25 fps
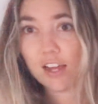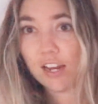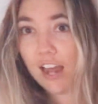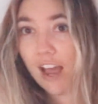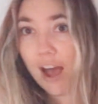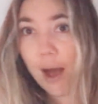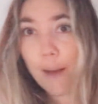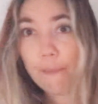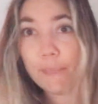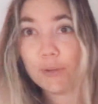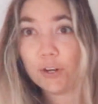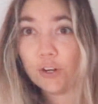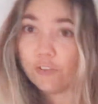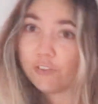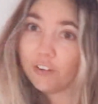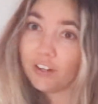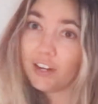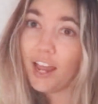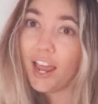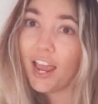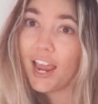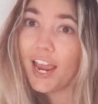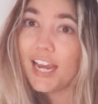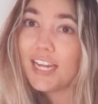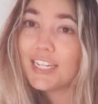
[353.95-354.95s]
going to happen
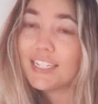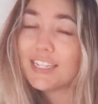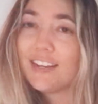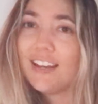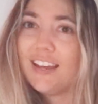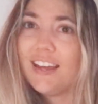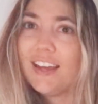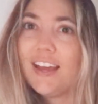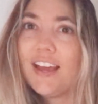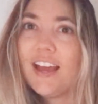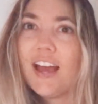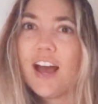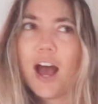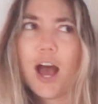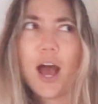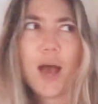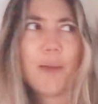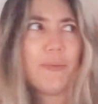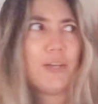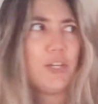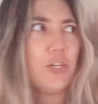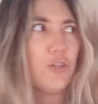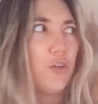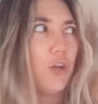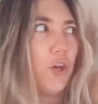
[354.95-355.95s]
overnight.
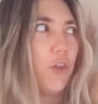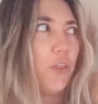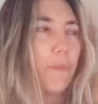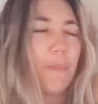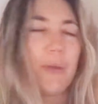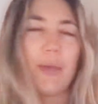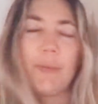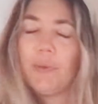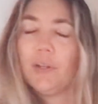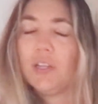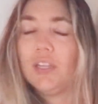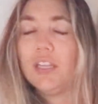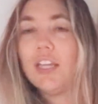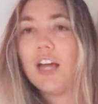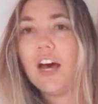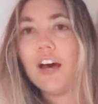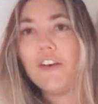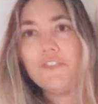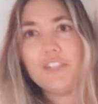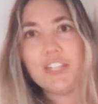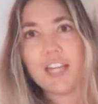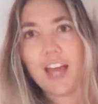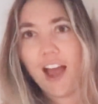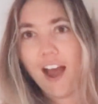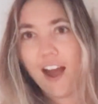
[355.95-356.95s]
And you know that people
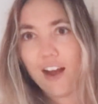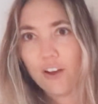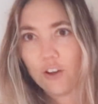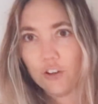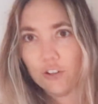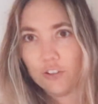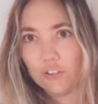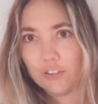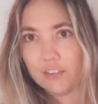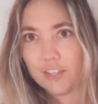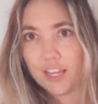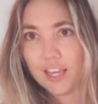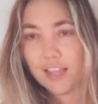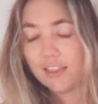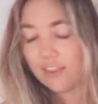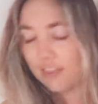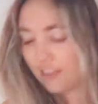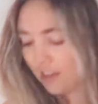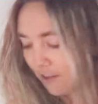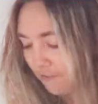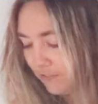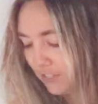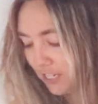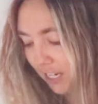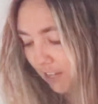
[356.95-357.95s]
love to haggle. They
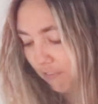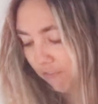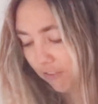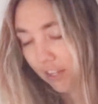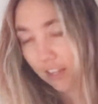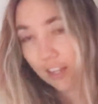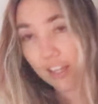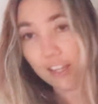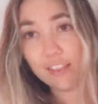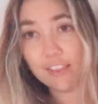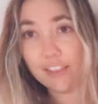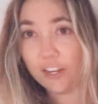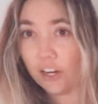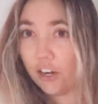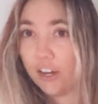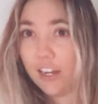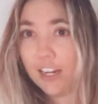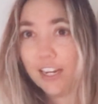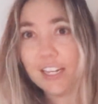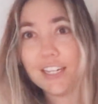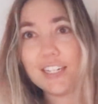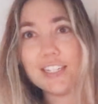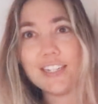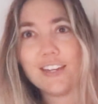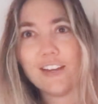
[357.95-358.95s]
love to feel like they're
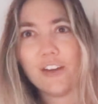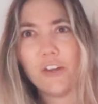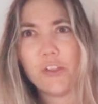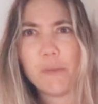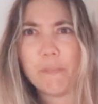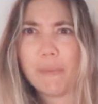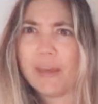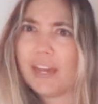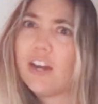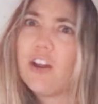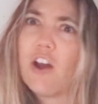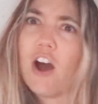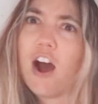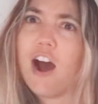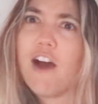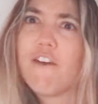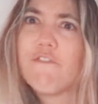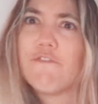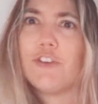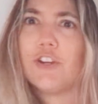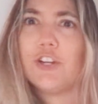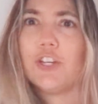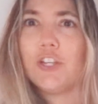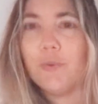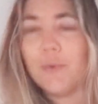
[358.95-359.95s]
getting a deal. They made an
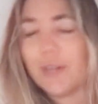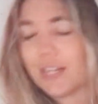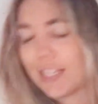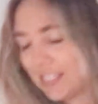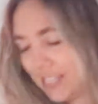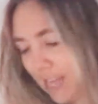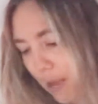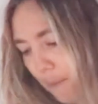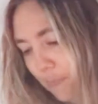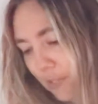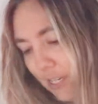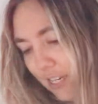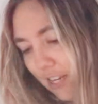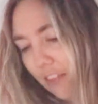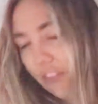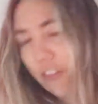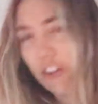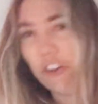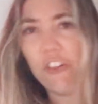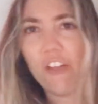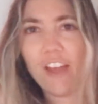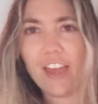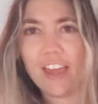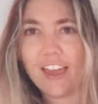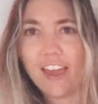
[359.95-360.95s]
offer, you accepted.
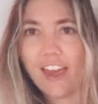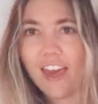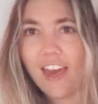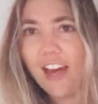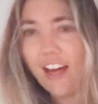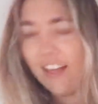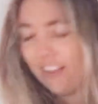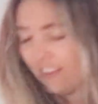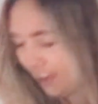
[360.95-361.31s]
They're like, hell